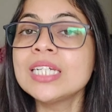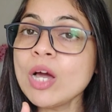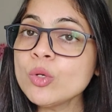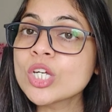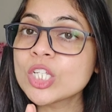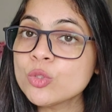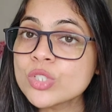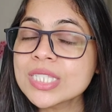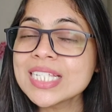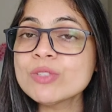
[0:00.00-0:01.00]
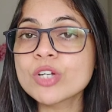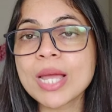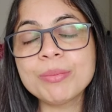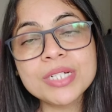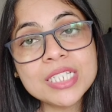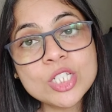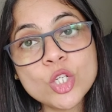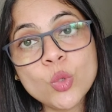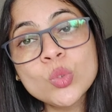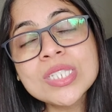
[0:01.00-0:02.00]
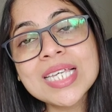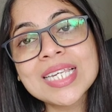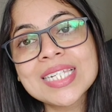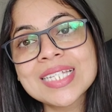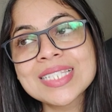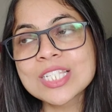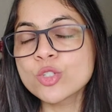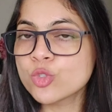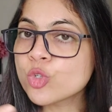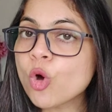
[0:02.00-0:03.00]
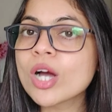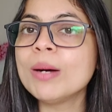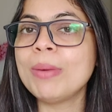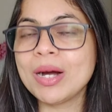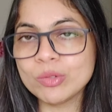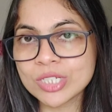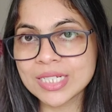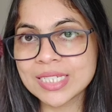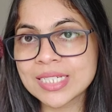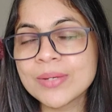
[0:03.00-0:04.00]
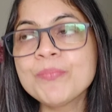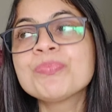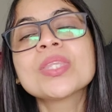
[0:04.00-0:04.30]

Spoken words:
Now you can use these vocabularies in your own sentences to talk about it.